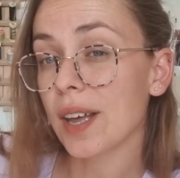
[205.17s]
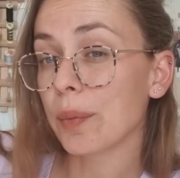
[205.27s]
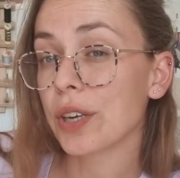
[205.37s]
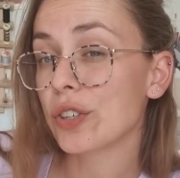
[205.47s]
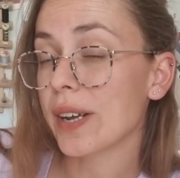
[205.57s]
that I
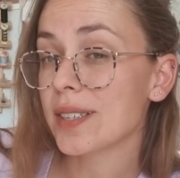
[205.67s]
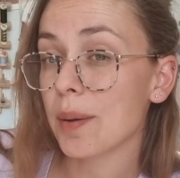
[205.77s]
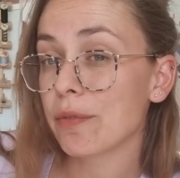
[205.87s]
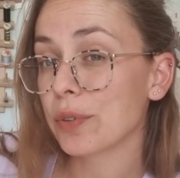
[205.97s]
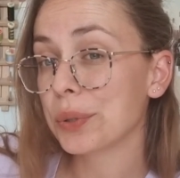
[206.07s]
want to dress
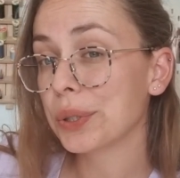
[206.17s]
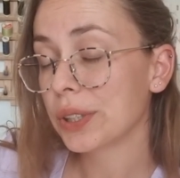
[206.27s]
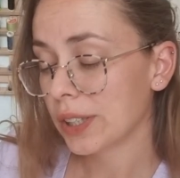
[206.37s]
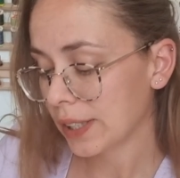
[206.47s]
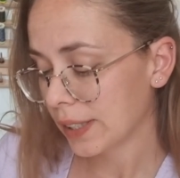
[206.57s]
up for,
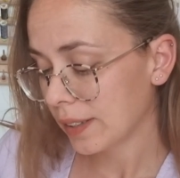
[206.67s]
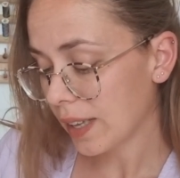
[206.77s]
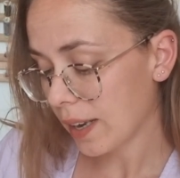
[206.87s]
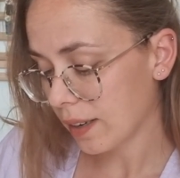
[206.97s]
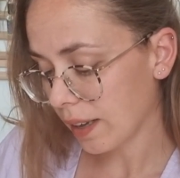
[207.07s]

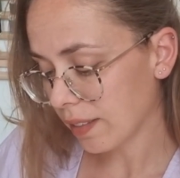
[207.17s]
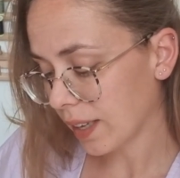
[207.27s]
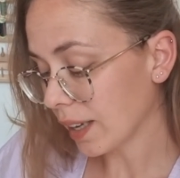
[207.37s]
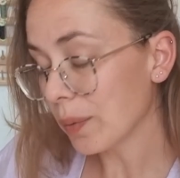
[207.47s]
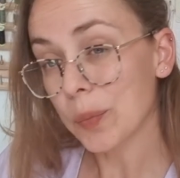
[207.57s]
then I
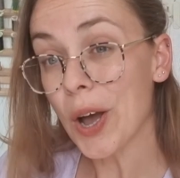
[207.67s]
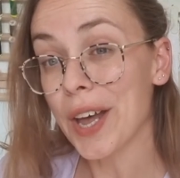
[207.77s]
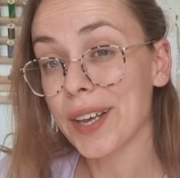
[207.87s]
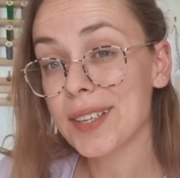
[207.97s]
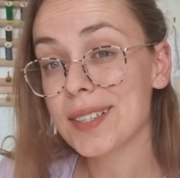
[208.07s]
think it
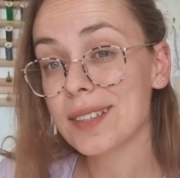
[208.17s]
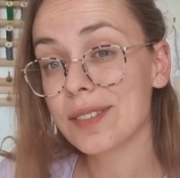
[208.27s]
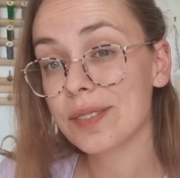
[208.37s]
works.